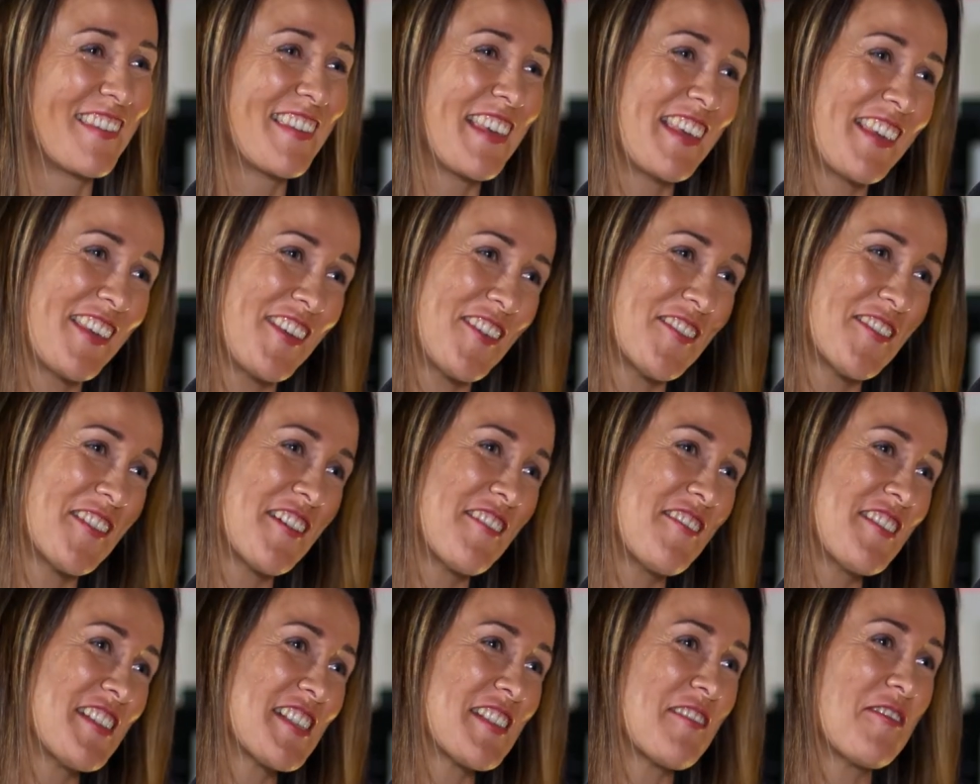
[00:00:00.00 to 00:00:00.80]
Thank you,
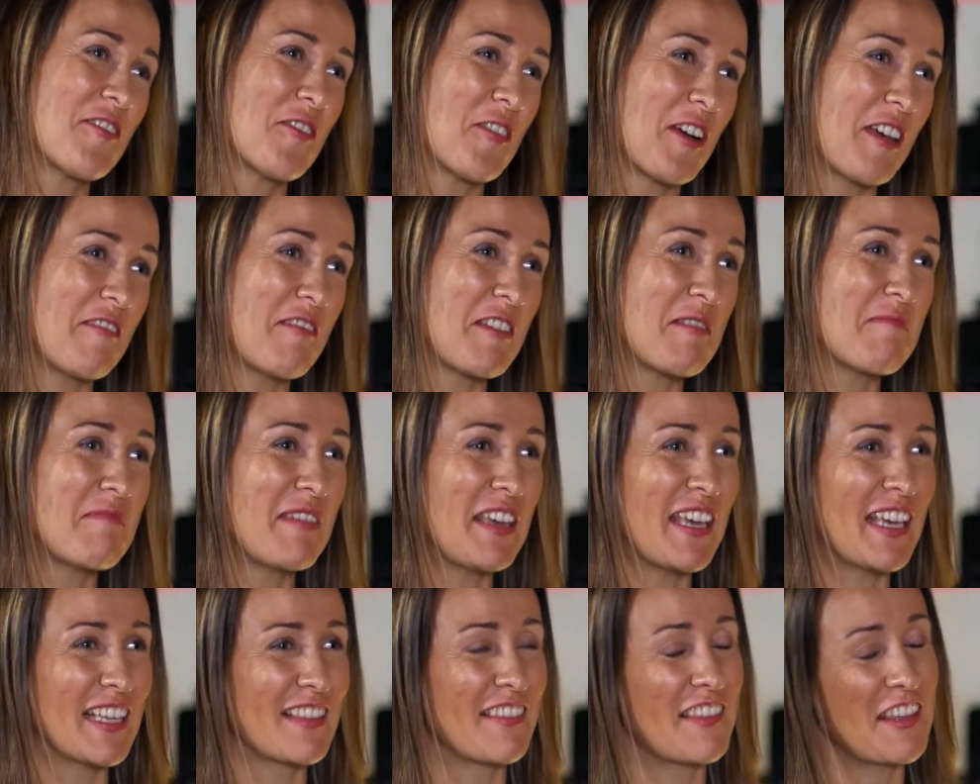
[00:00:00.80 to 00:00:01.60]
Larissa, for having
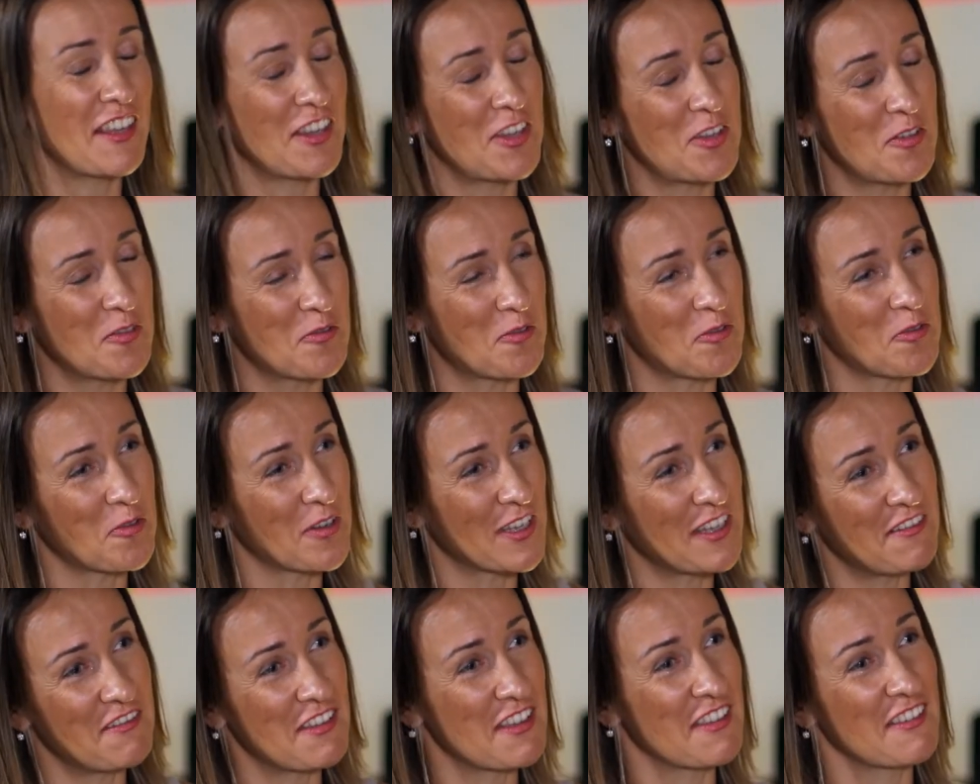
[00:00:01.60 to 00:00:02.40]
me, and thank you for
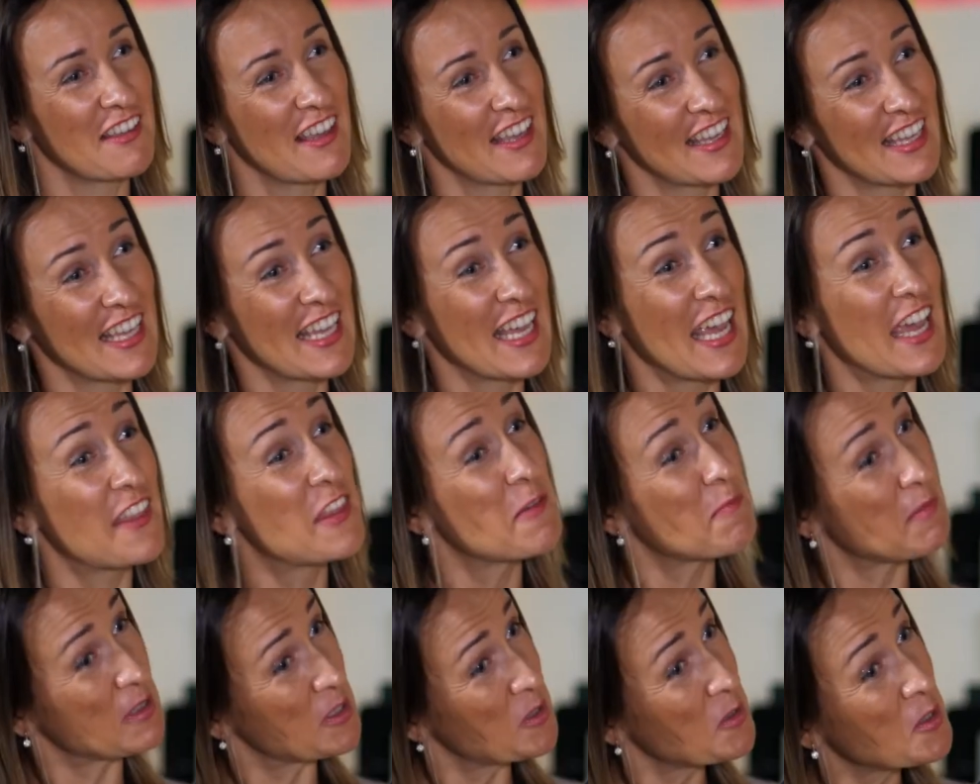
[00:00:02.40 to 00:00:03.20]
giving me an
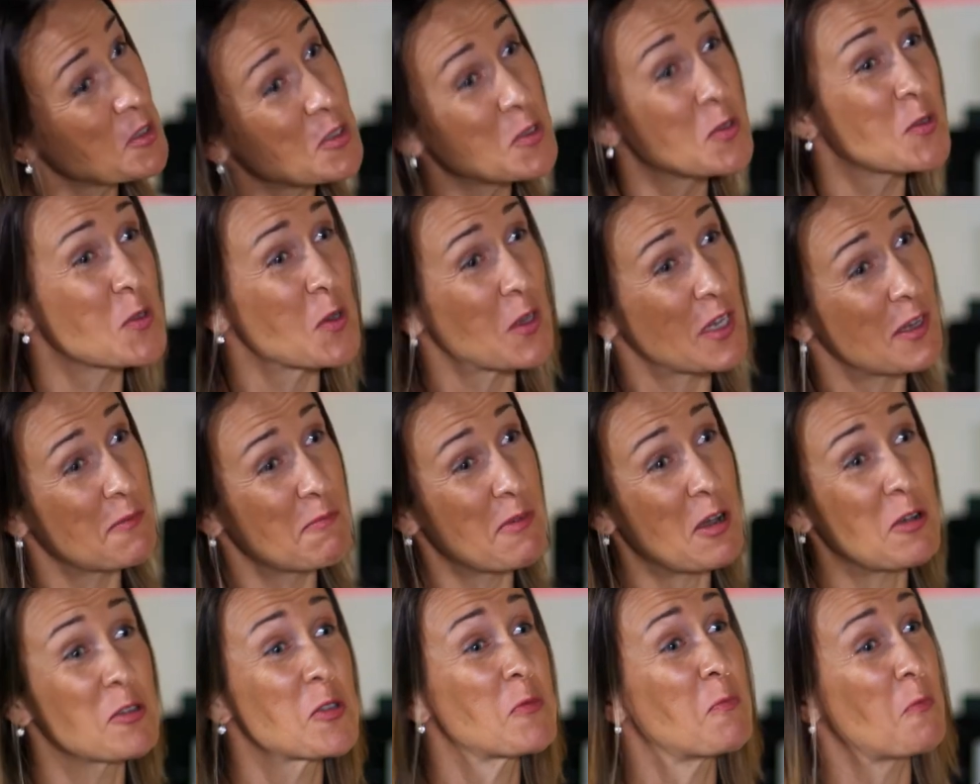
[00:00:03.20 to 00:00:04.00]
opportunity to talk
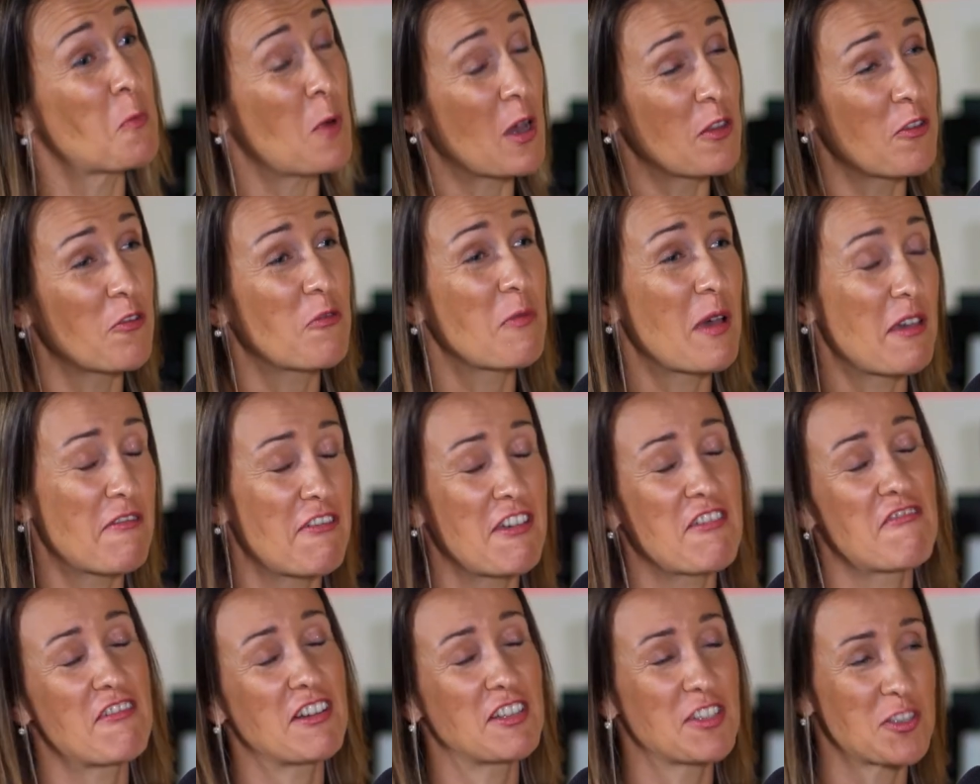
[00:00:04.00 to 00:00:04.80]
about one of my
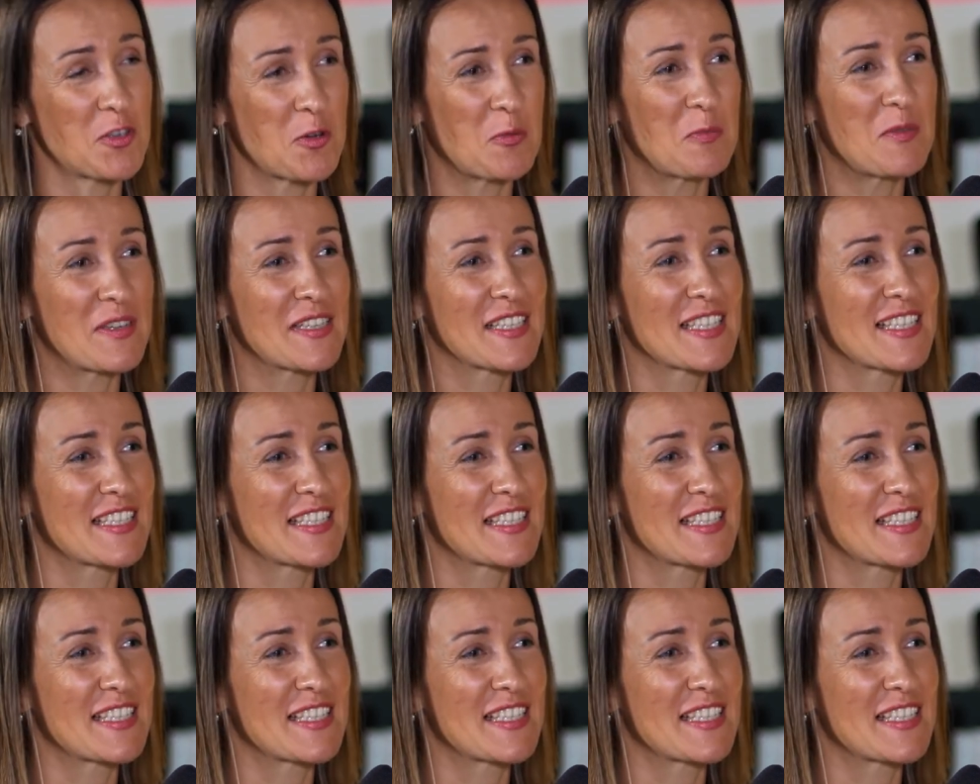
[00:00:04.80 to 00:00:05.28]
favorite topics.